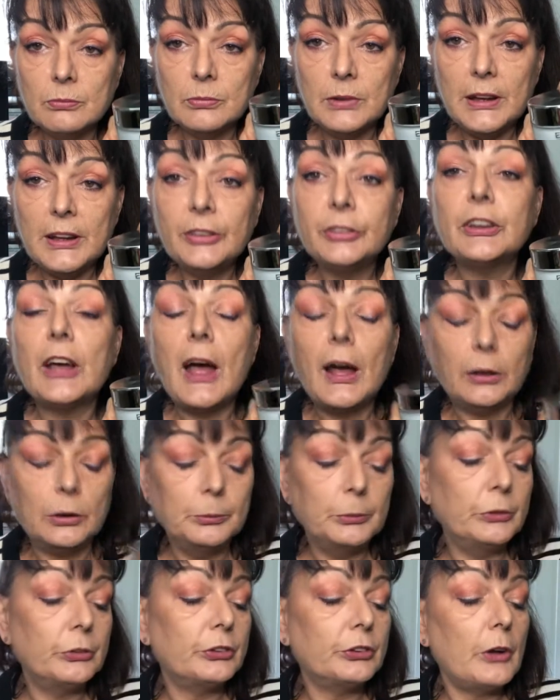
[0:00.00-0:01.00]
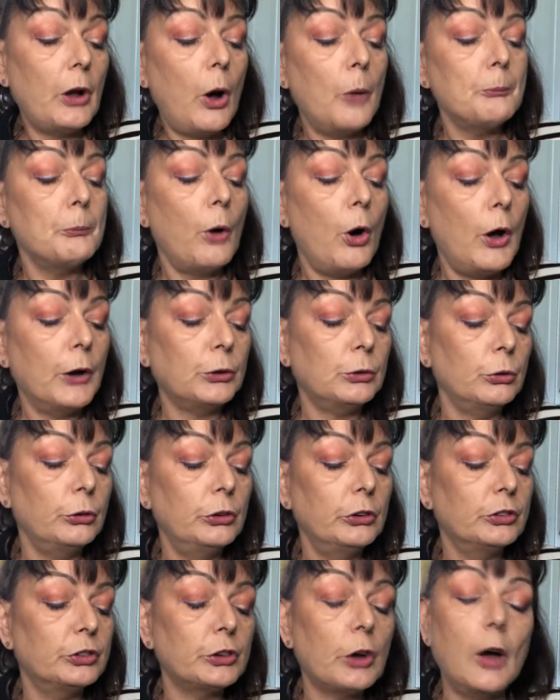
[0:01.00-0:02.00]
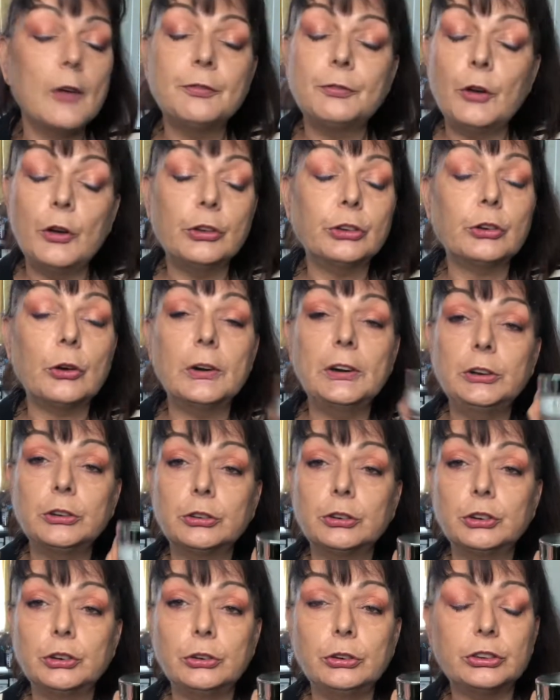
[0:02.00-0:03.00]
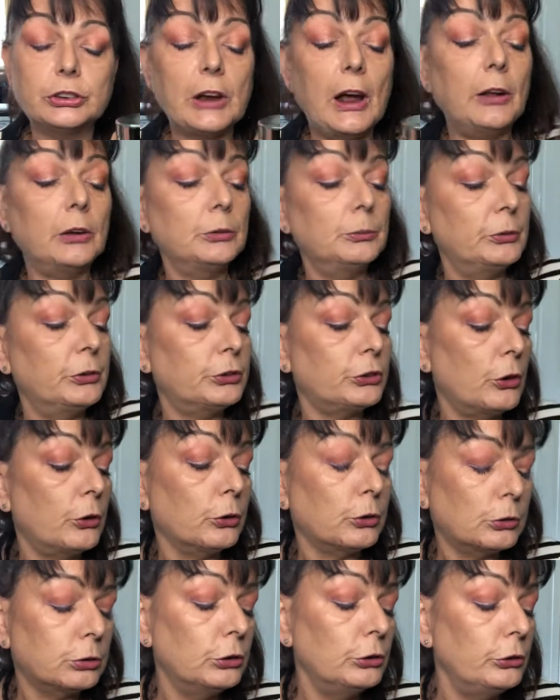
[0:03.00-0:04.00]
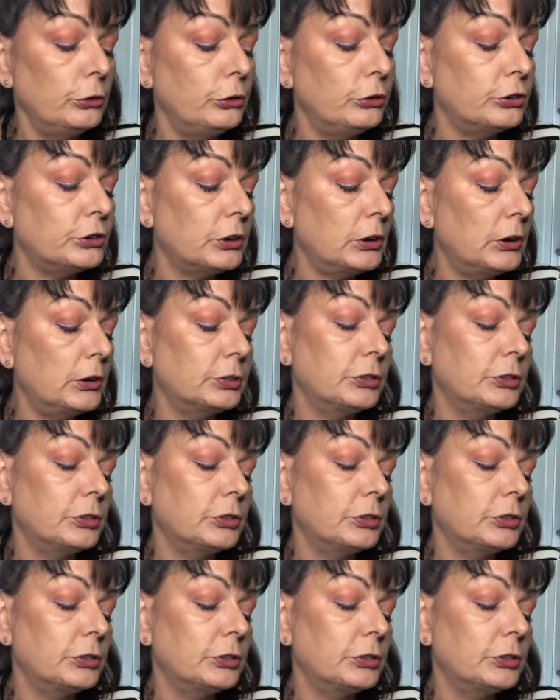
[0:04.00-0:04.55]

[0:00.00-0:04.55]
It's Elemis. My goodness. I first got introduced to Elemis on a cruise.